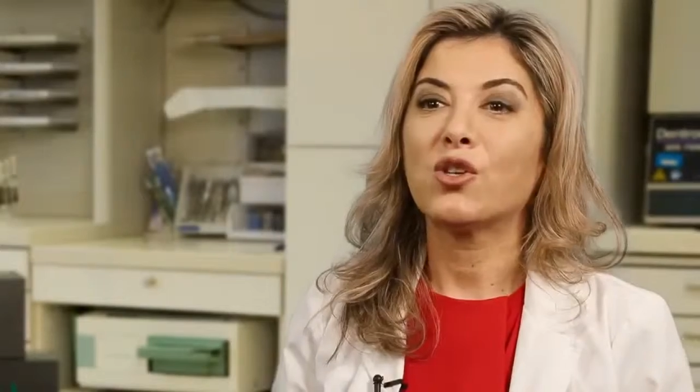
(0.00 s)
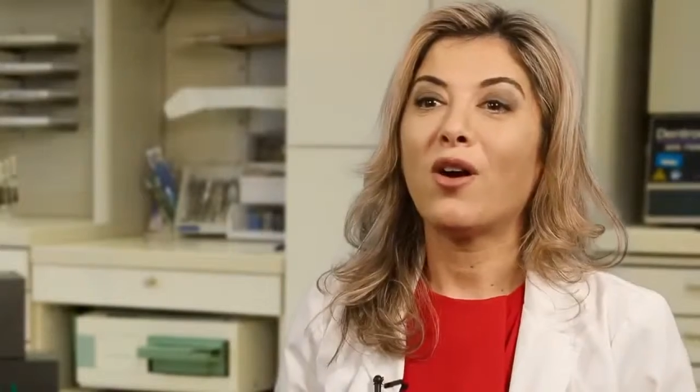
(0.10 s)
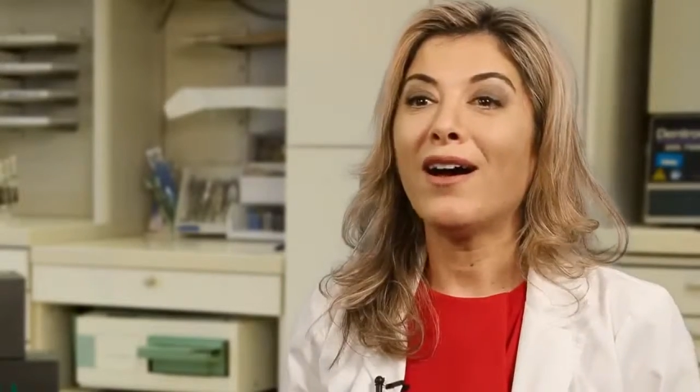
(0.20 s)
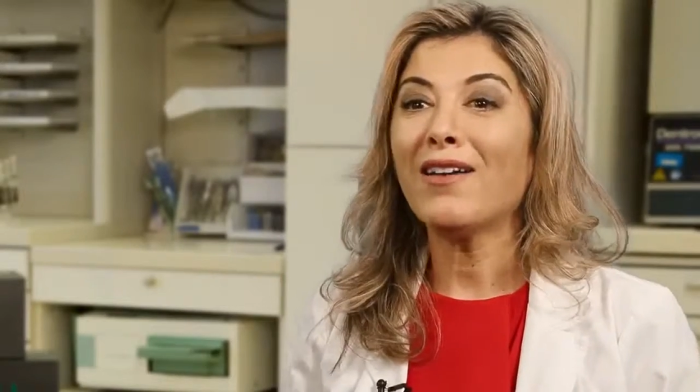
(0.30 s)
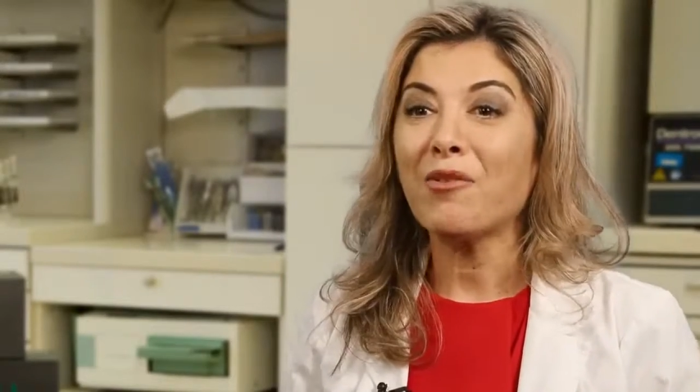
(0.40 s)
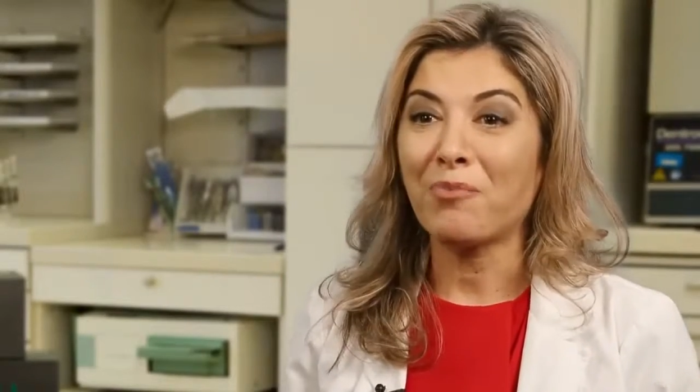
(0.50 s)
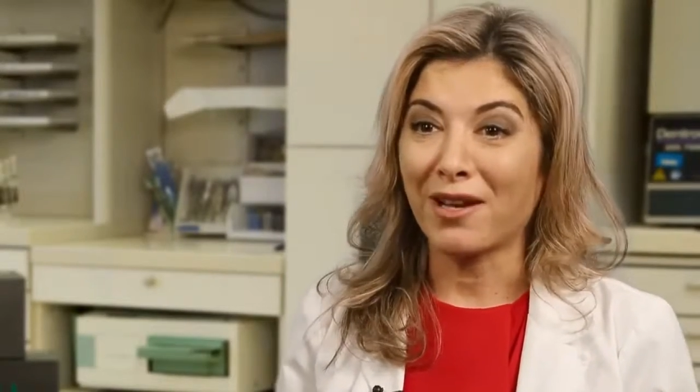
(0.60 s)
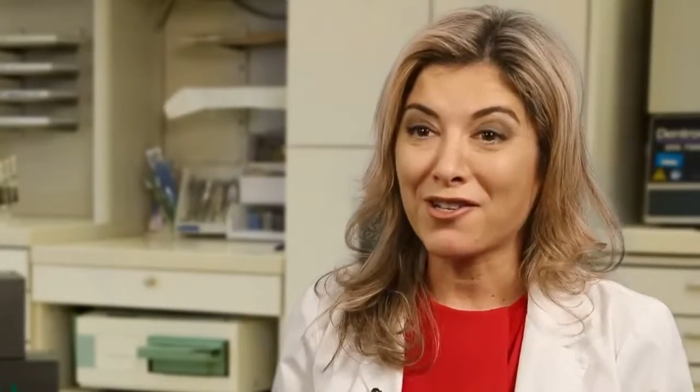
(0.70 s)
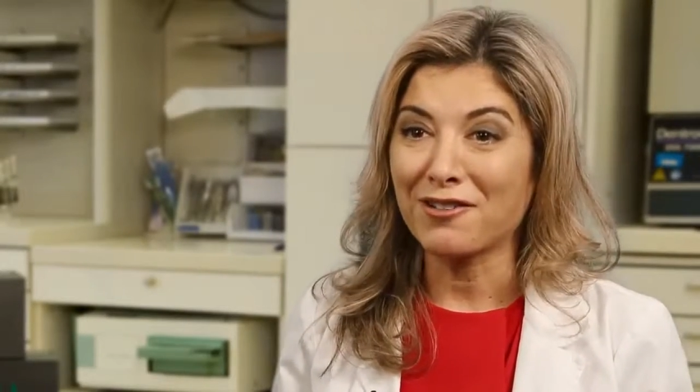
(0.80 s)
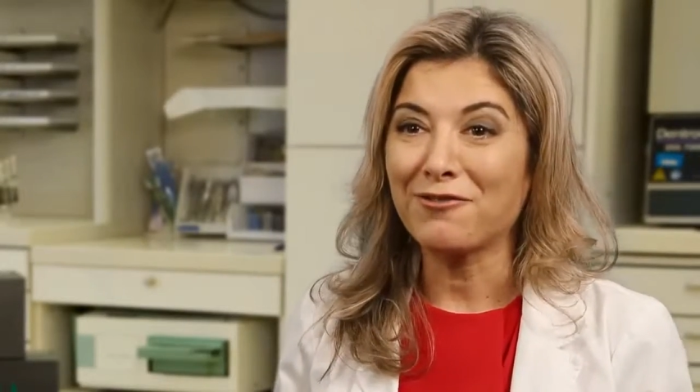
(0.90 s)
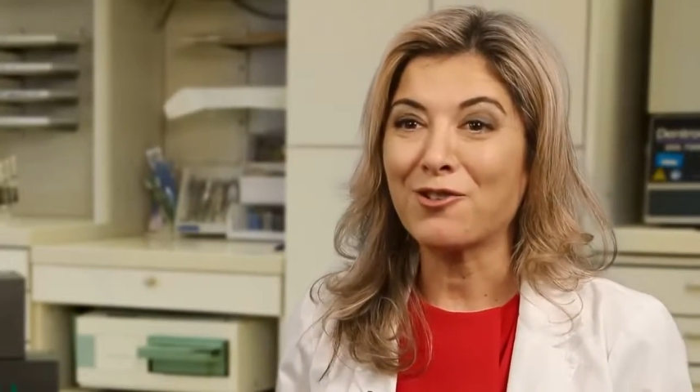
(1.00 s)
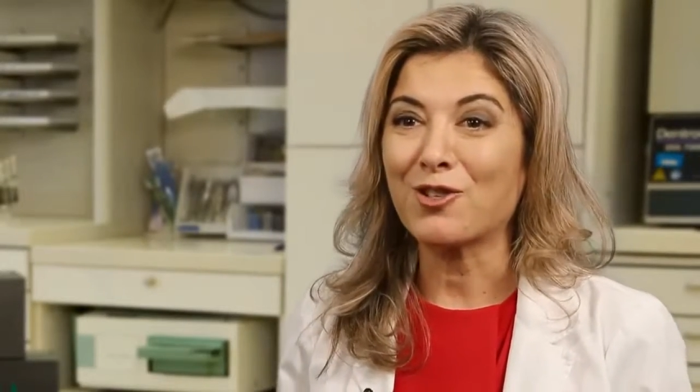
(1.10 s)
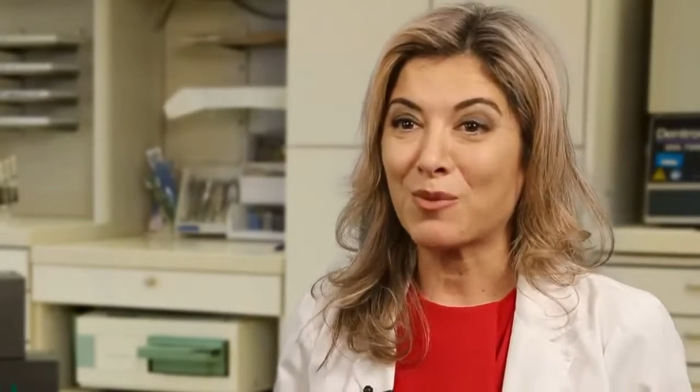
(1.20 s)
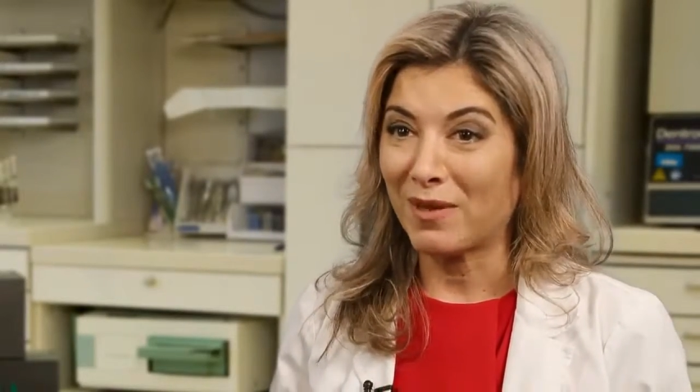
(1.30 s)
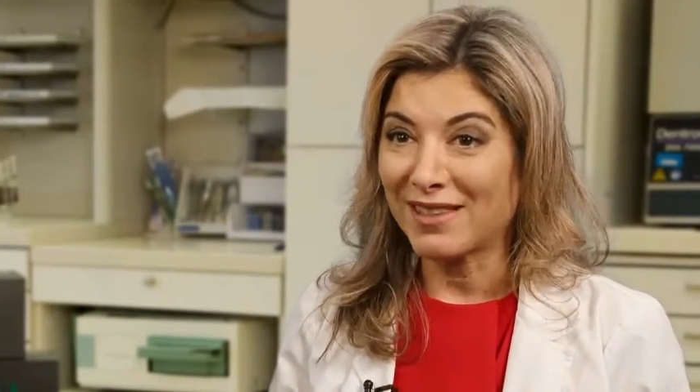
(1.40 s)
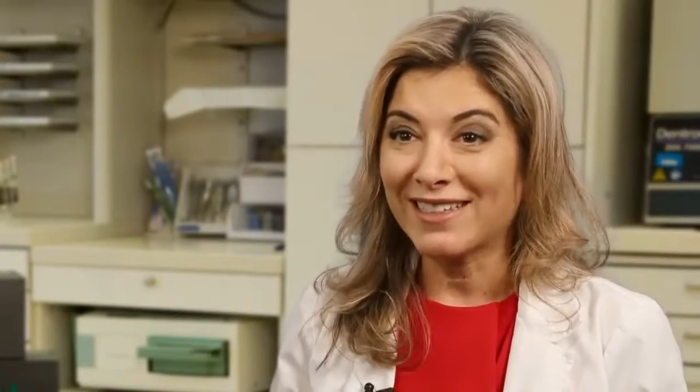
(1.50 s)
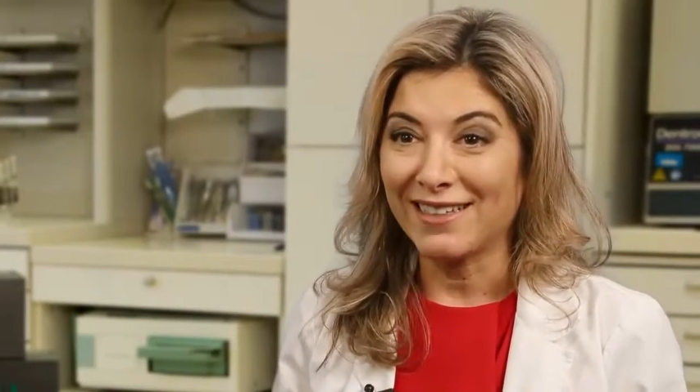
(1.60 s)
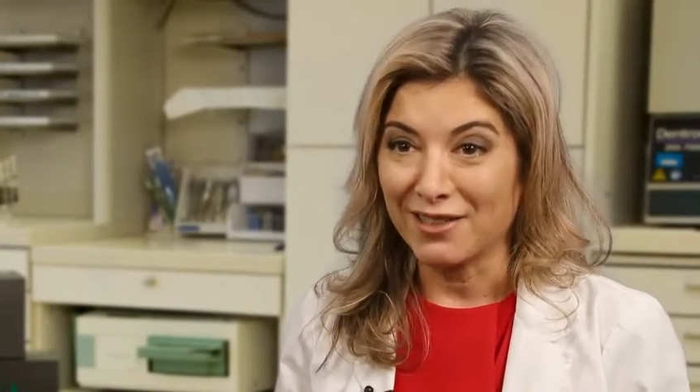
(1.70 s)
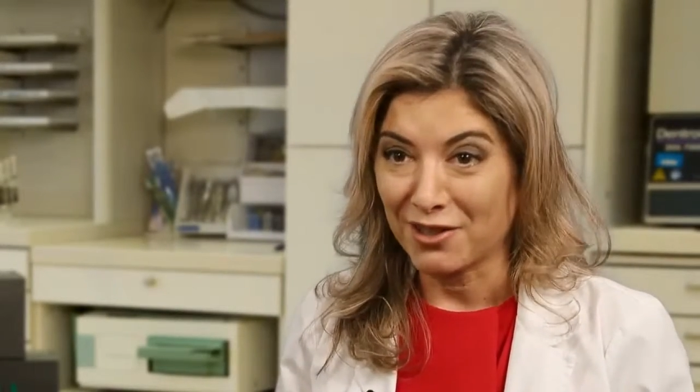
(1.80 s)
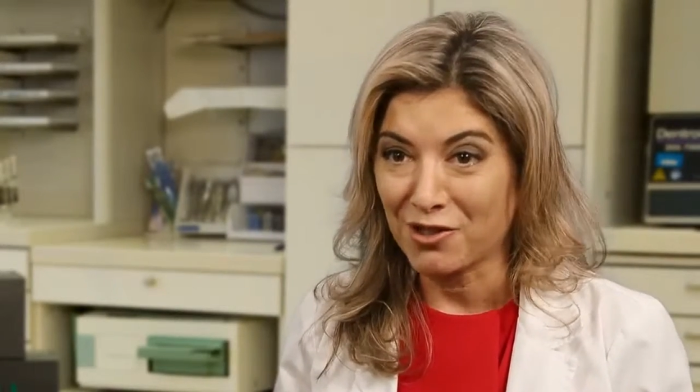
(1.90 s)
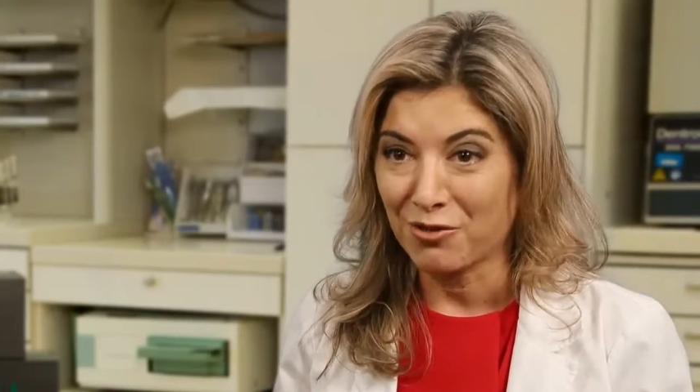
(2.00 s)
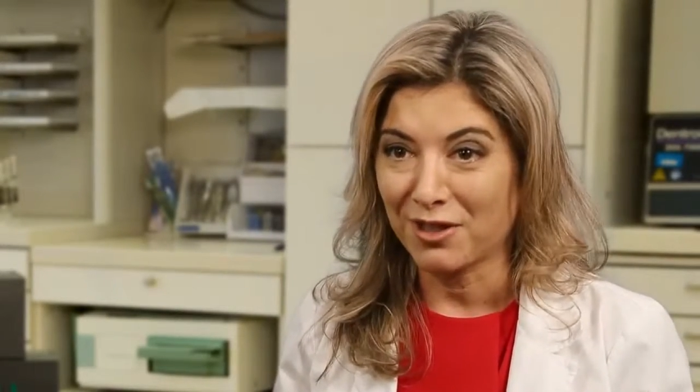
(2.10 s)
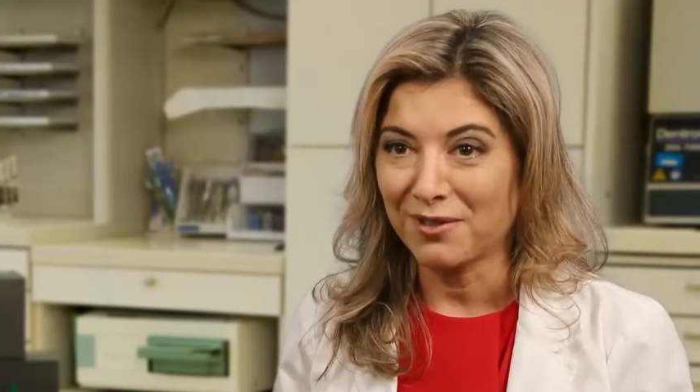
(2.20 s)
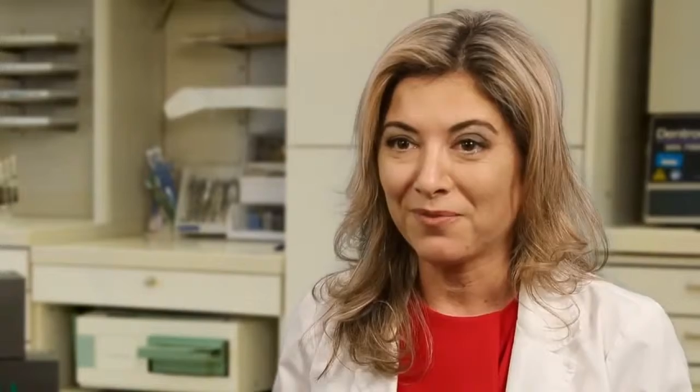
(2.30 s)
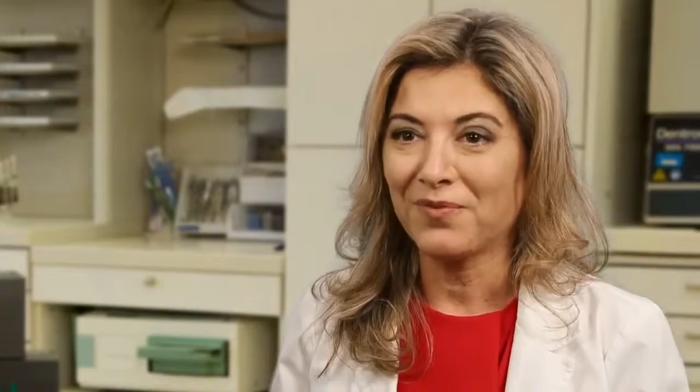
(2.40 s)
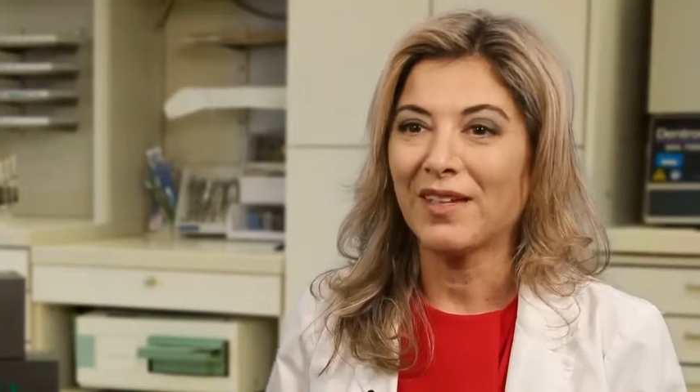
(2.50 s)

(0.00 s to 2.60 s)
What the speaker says: So I have a passion for cosmetic dentistry.